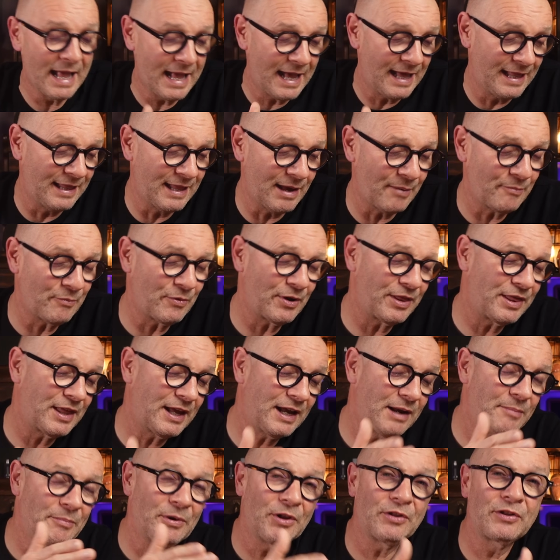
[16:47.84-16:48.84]
And then with
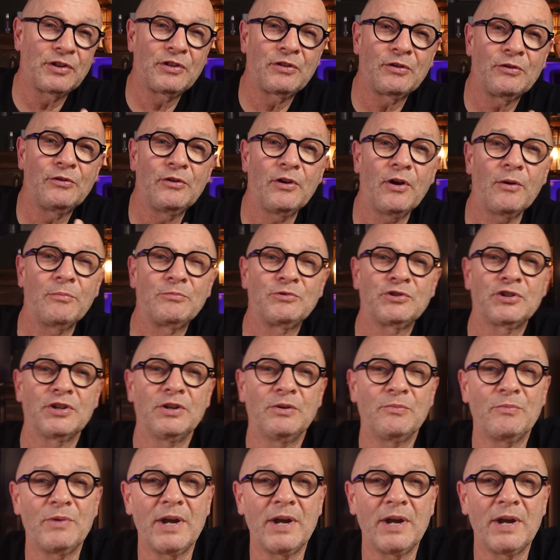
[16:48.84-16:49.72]
the multi-tool option,